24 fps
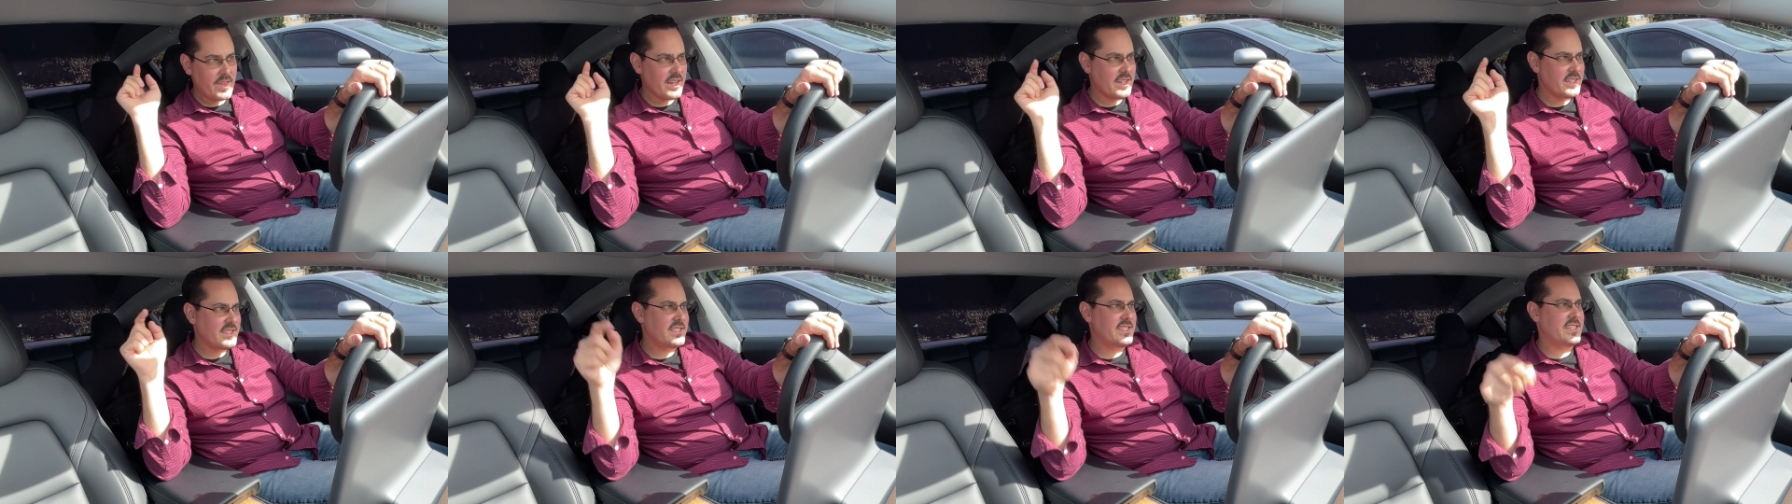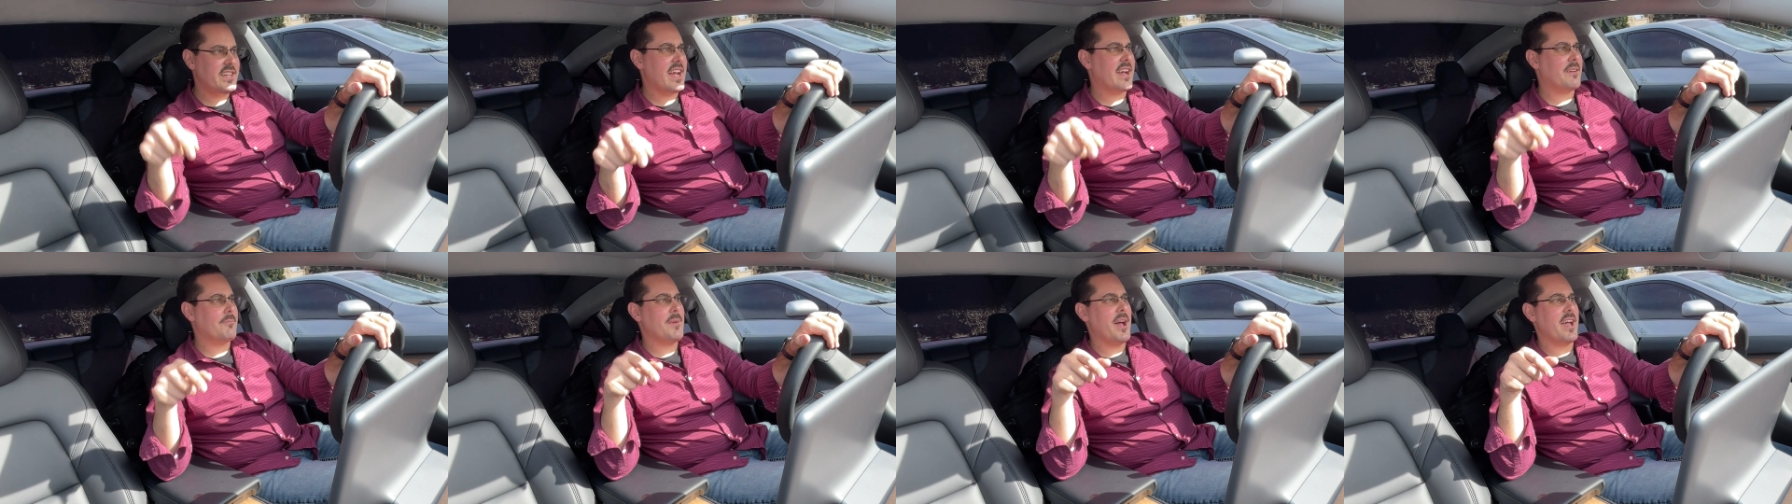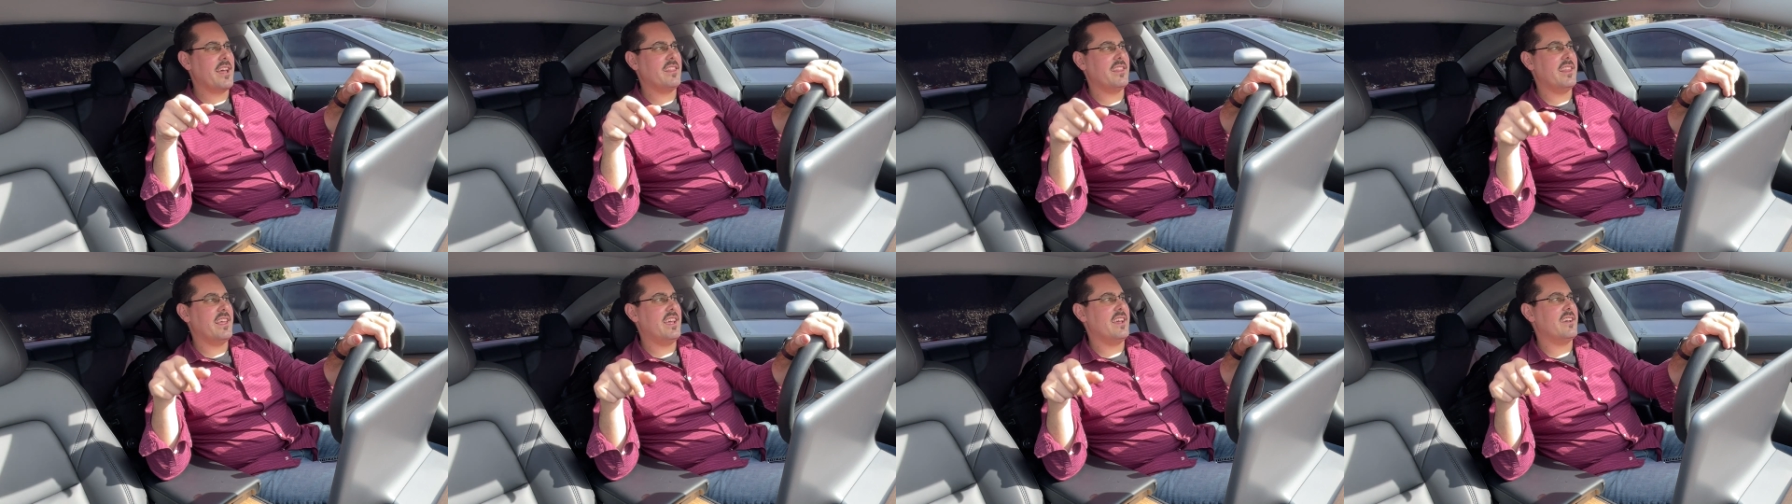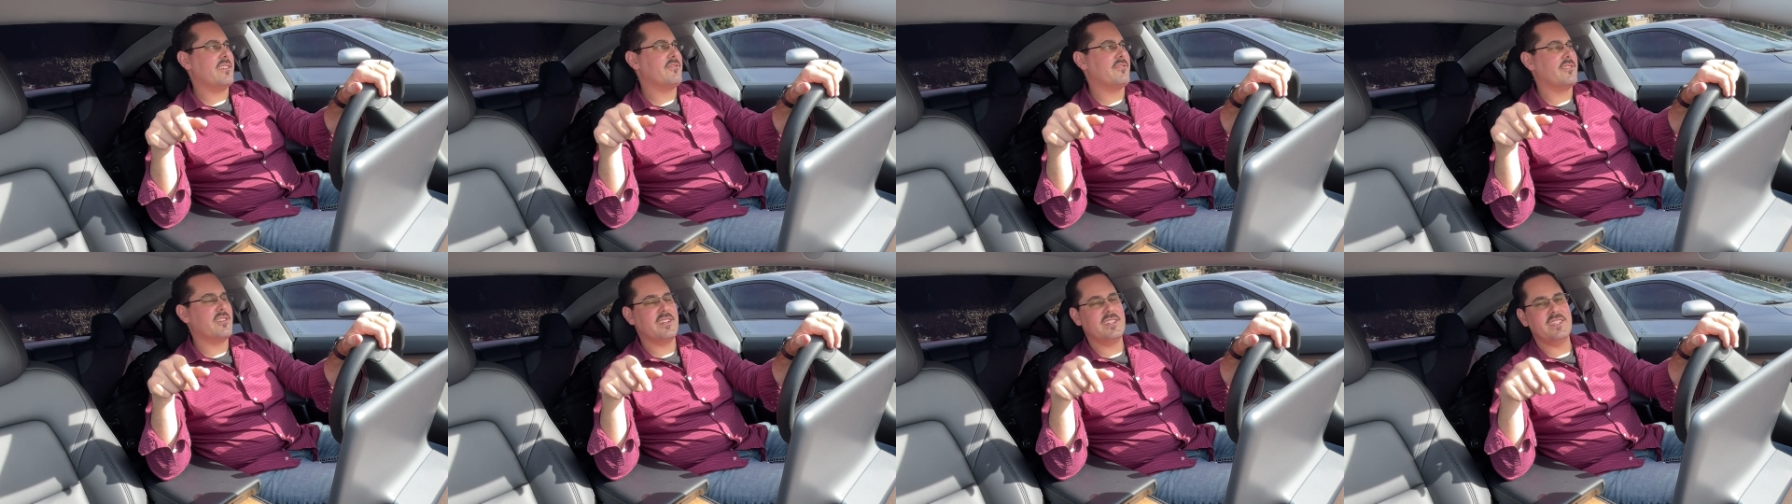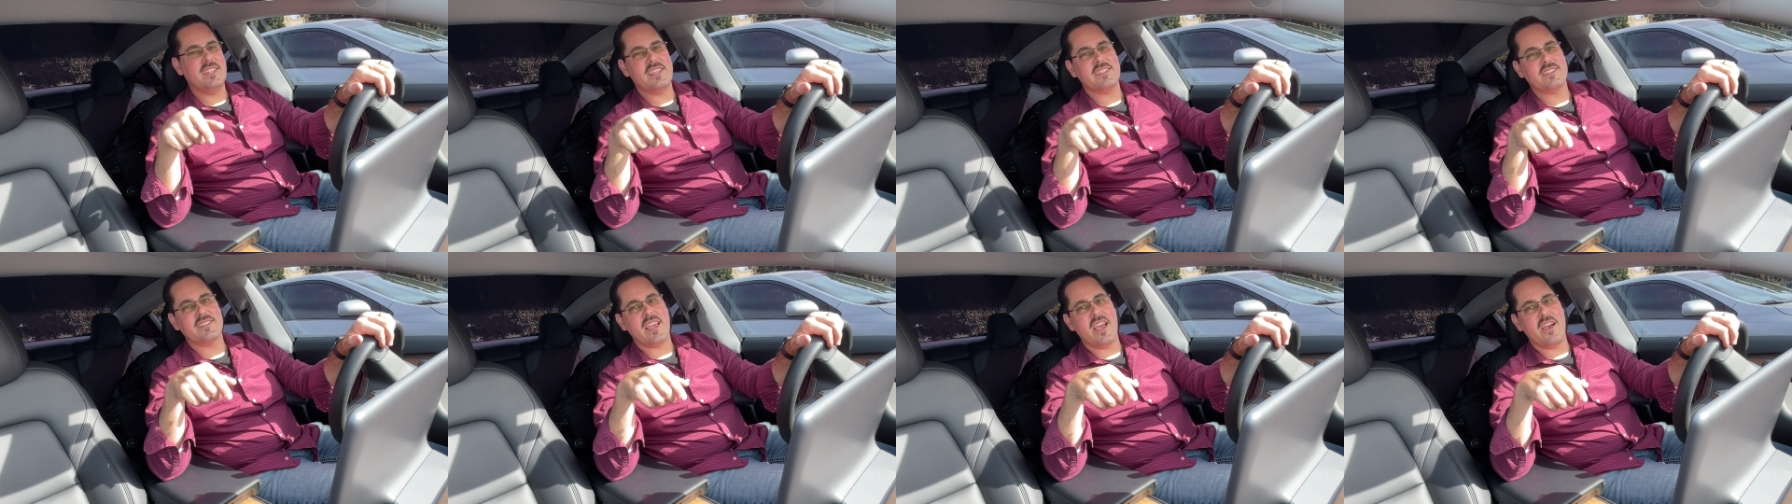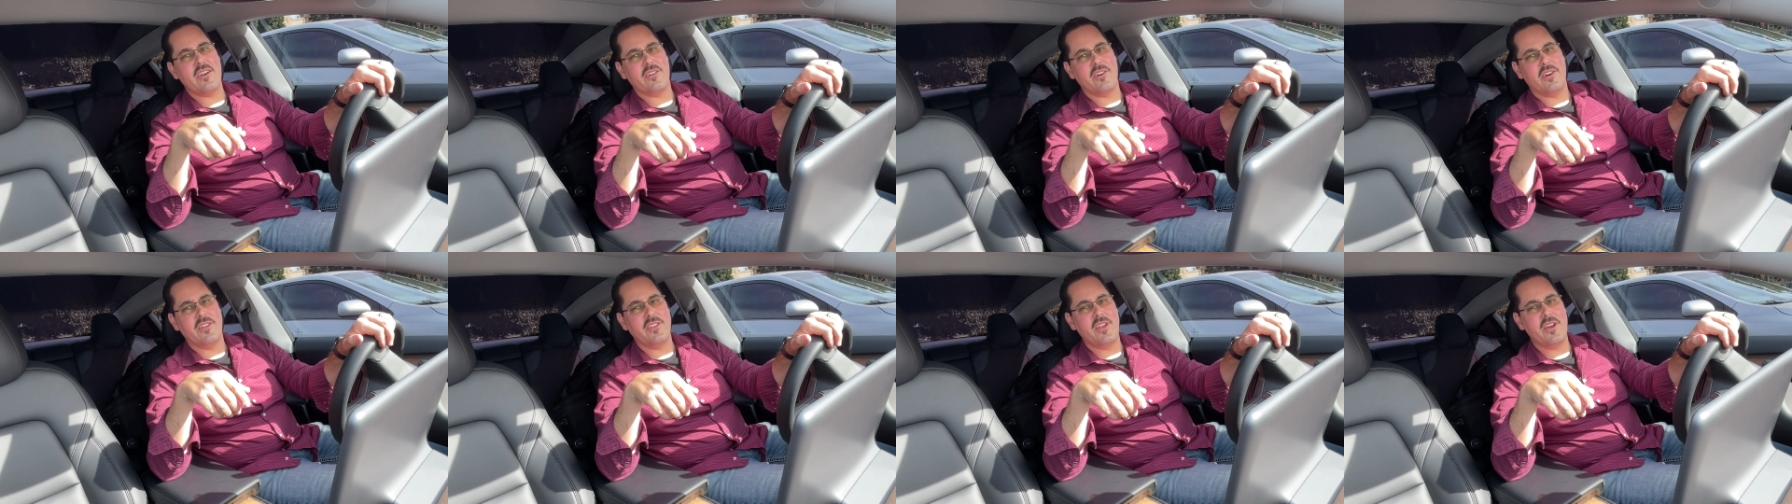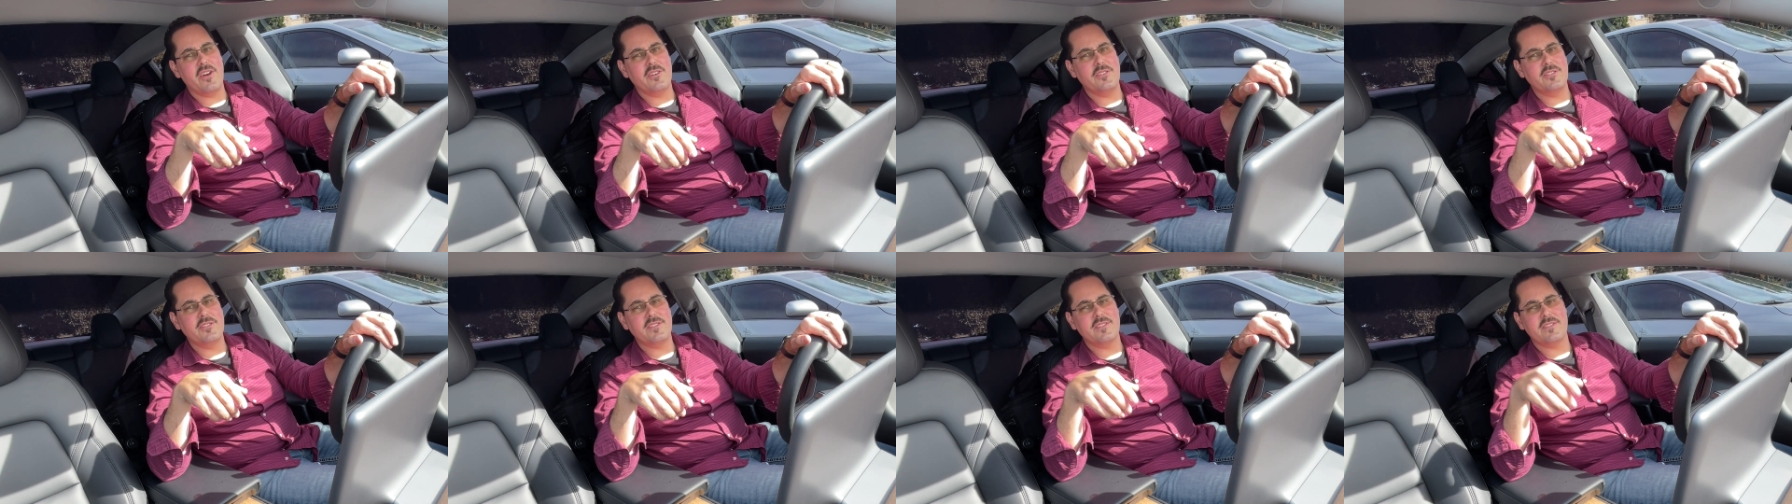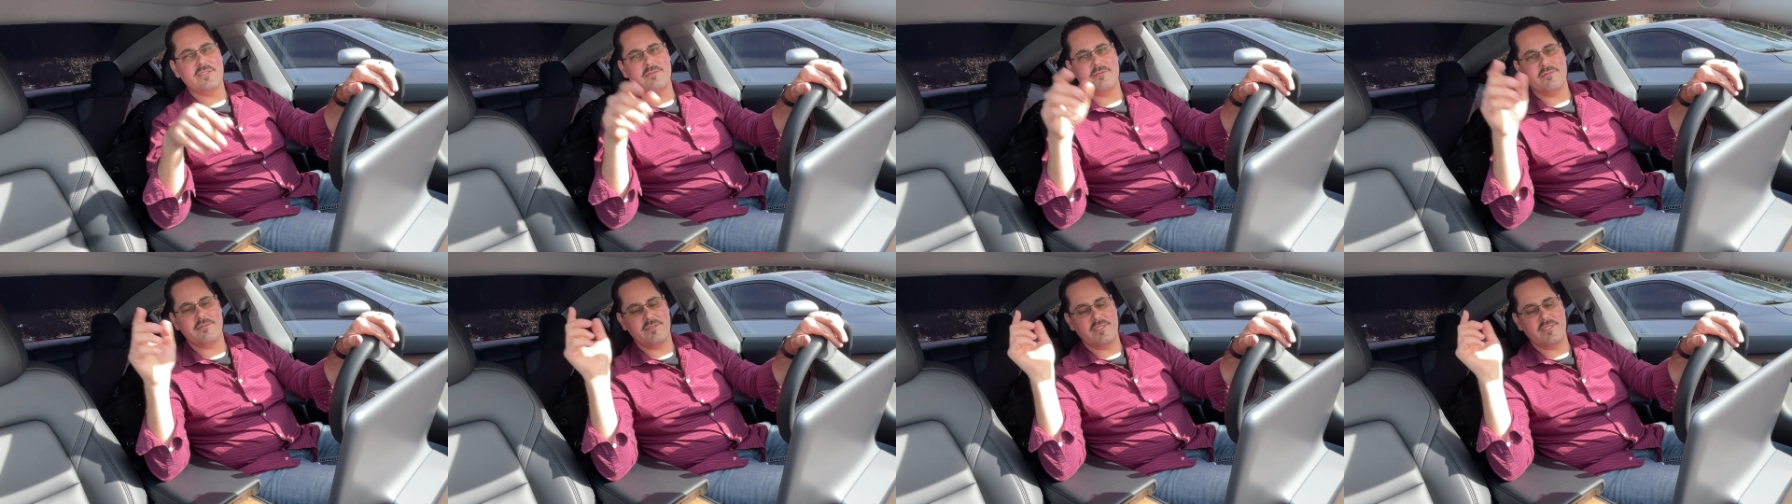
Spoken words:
Check my link for a discount on those.